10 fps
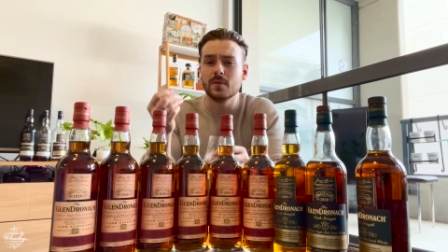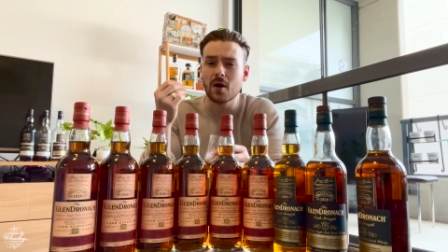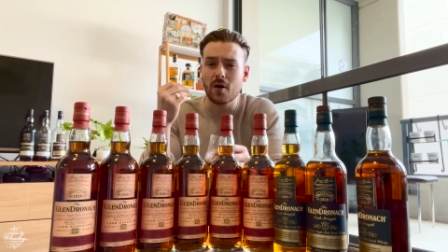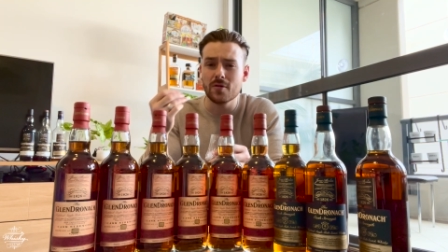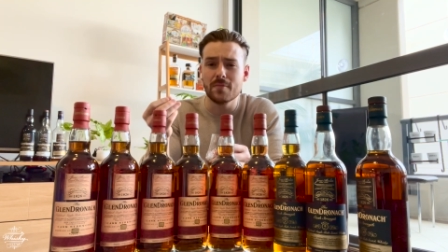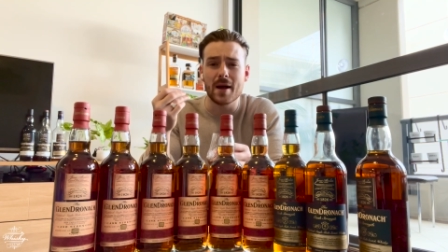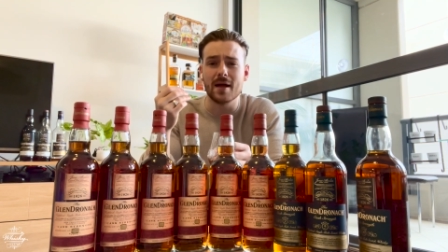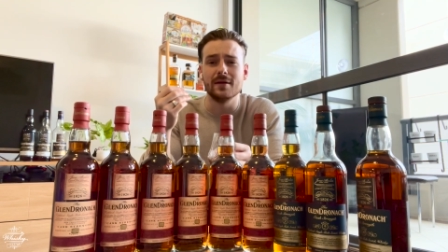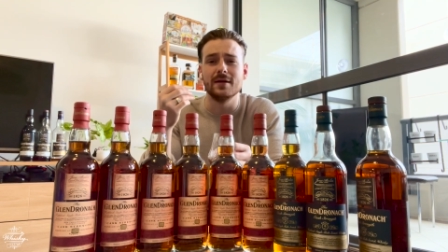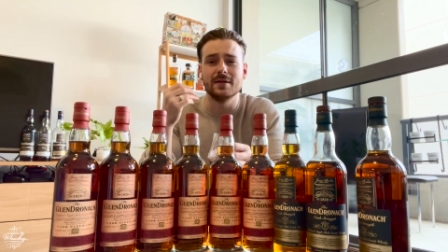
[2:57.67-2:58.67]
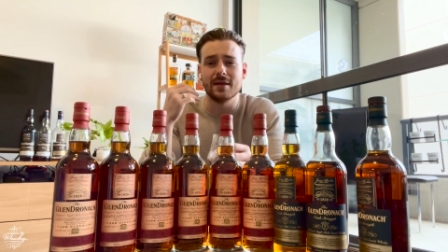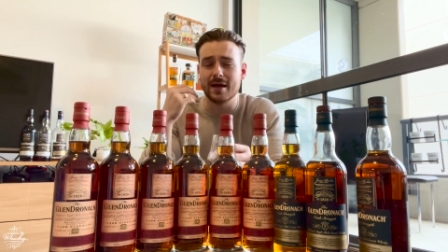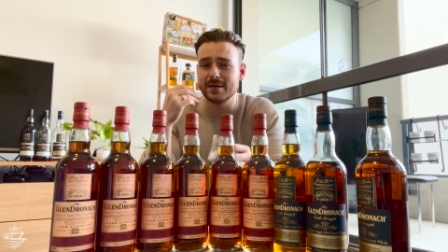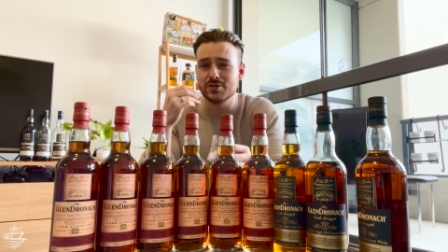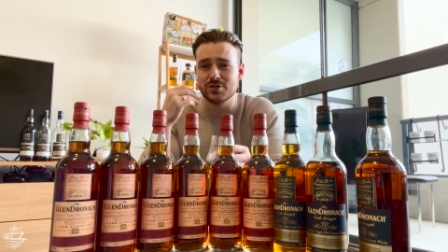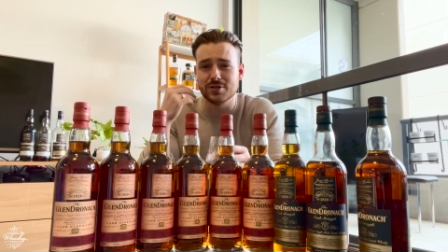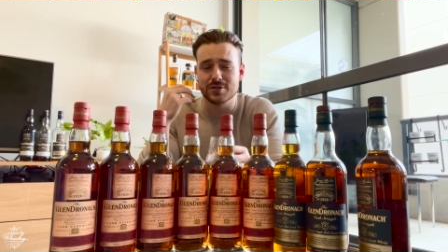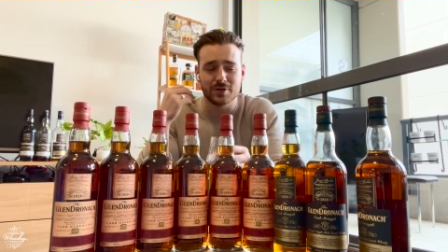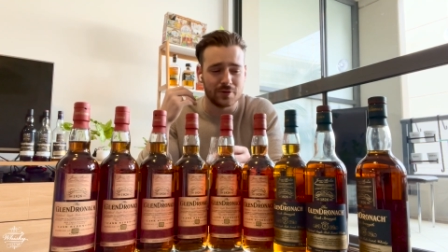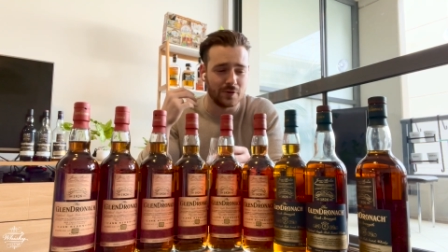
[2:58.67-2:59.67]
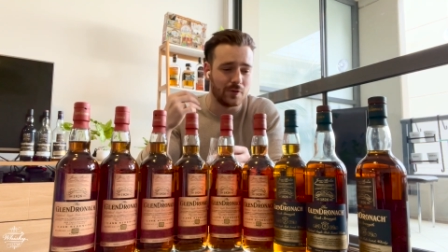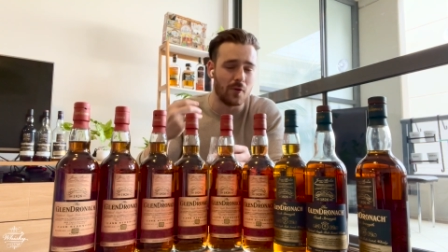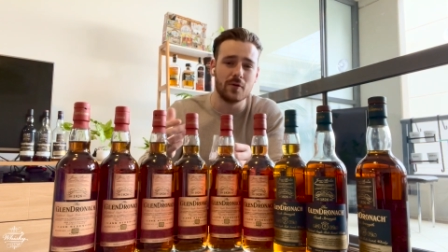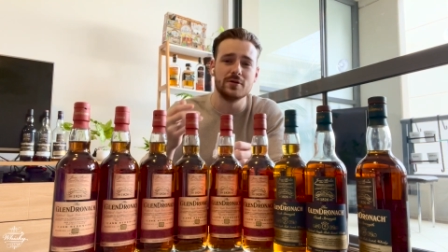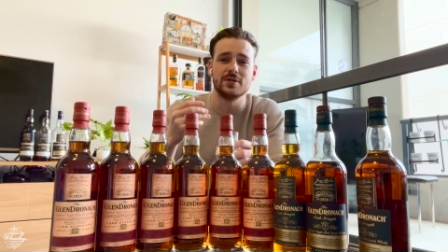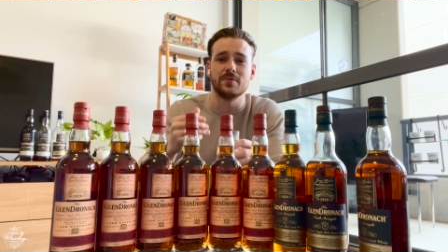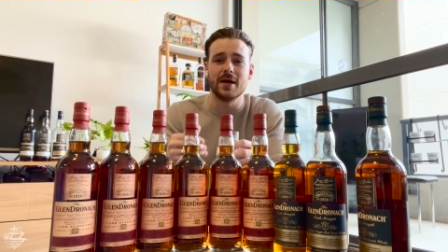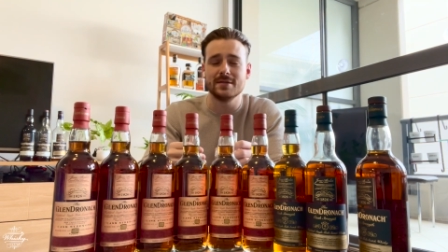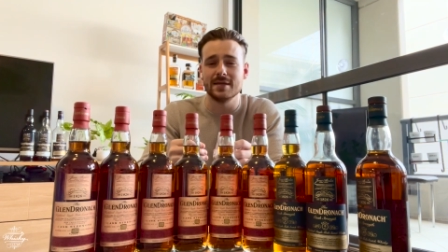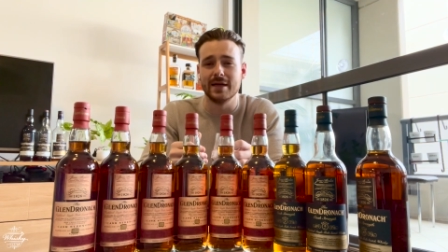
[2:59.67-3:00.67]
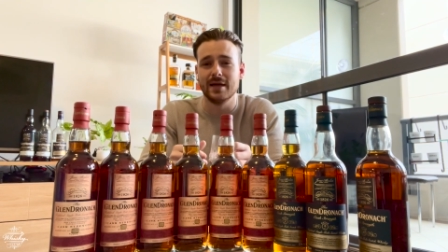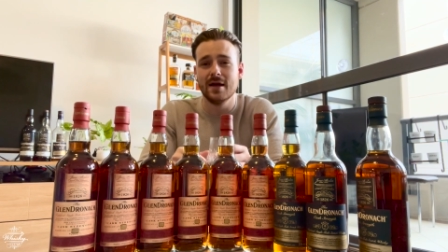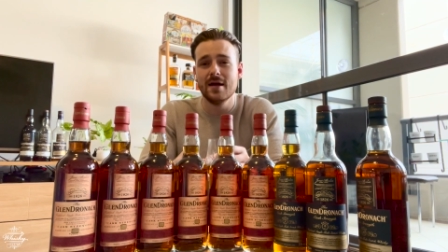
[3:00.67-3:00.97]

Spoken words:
on the palate, that is just gorgeous. We are seeing